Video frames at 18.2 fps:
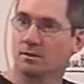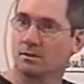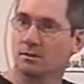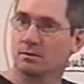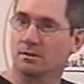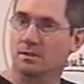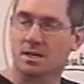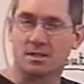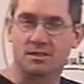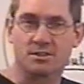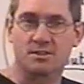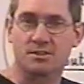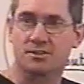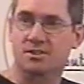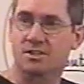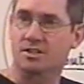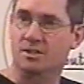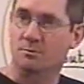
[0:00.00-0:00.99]
God is going to
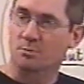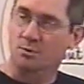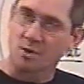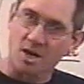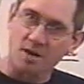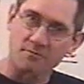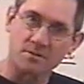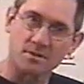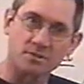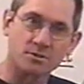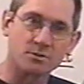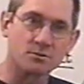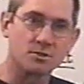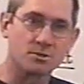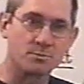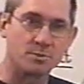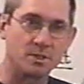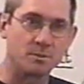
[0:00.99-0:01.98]
send a prophet to his
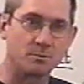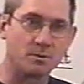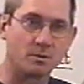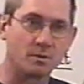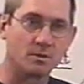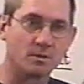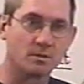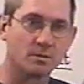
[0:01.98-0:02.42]
people,